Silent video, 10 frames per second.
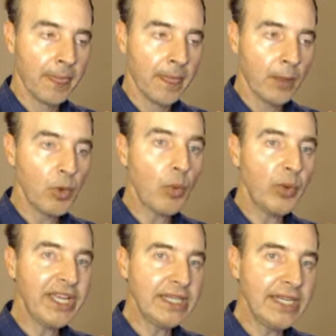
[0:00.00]
What
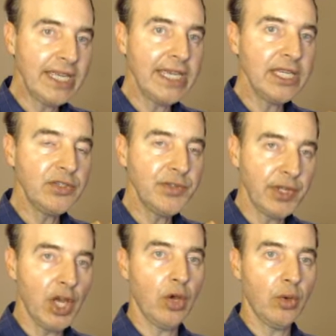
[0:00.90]
we need to
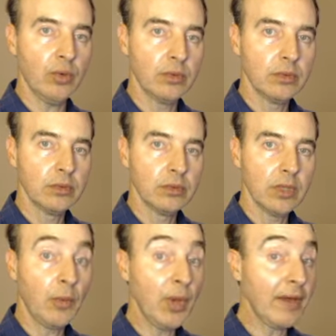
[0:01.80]
know.
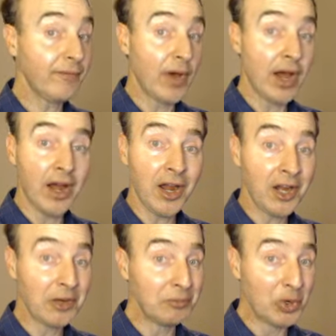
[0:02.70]
And we have
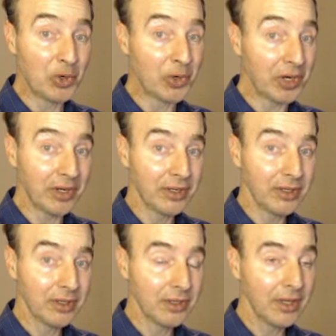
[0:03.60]
far more,
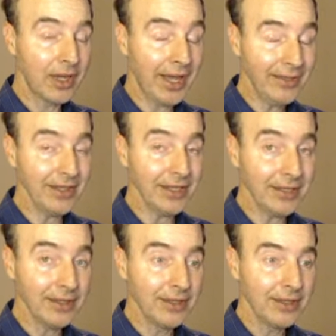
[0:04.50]
I
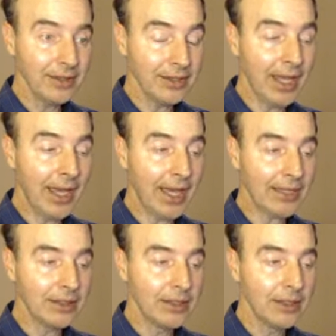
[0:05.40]
think, than that.
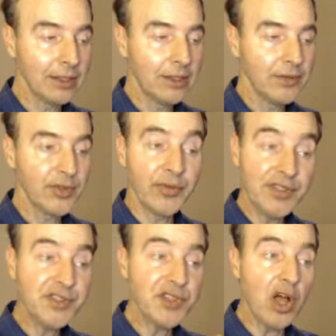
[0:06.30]
So
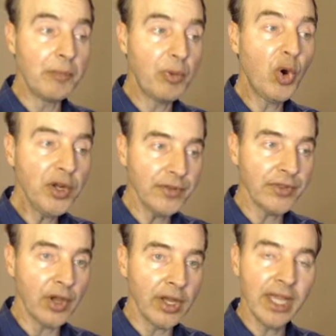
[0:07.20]
this is all important,
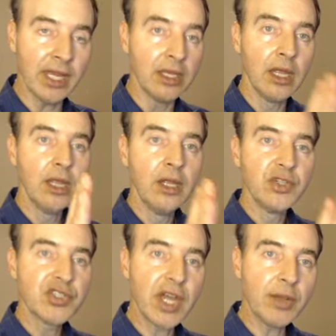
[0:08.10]
though. Again,
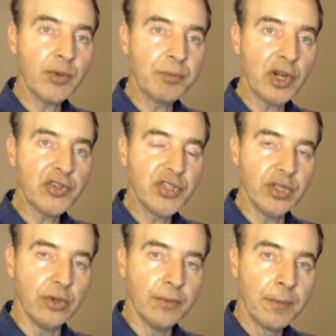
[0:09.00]
just like with part
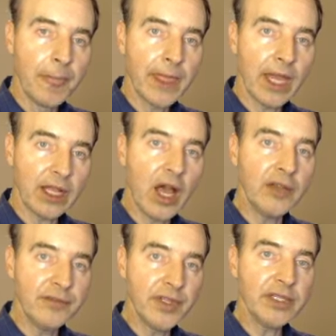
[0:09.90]
two, that
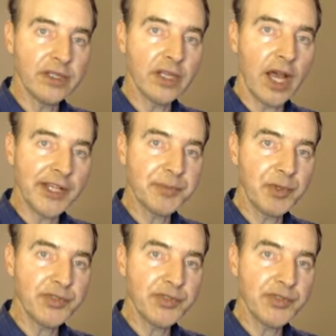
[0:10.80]
conflict in the Gospels,